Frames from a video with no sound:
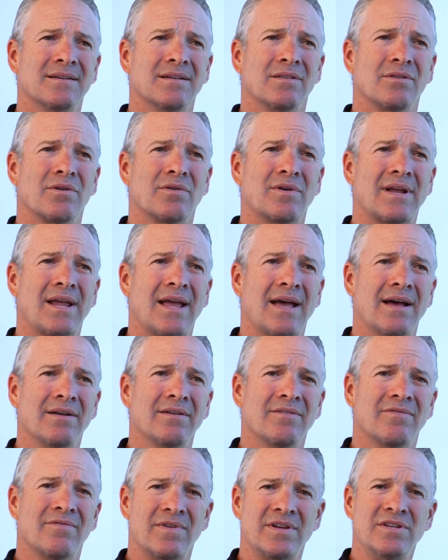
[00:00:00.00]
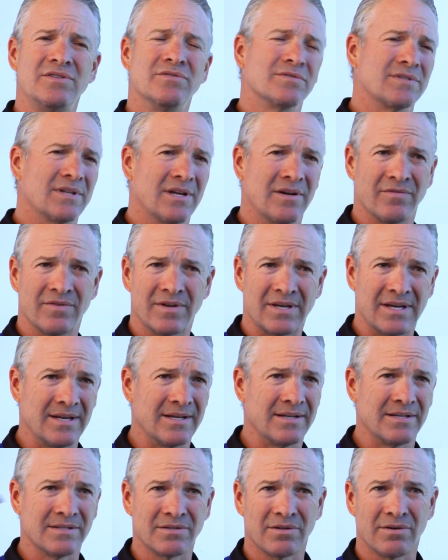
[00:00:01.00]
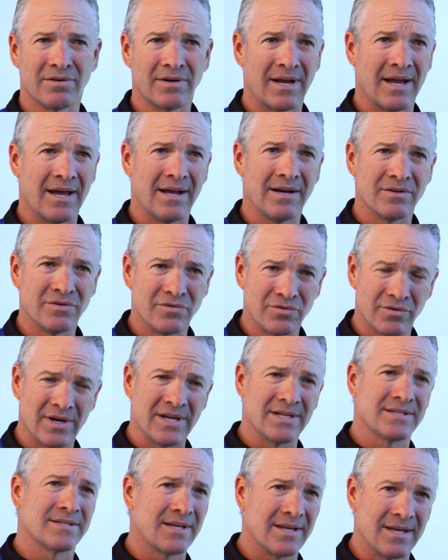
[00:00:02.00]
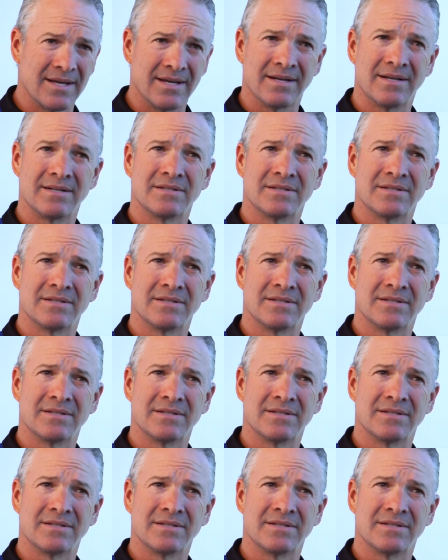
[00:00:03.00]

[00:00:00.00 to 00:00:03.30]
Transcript: Learning how to feed yourself again. It's learning how to dress again.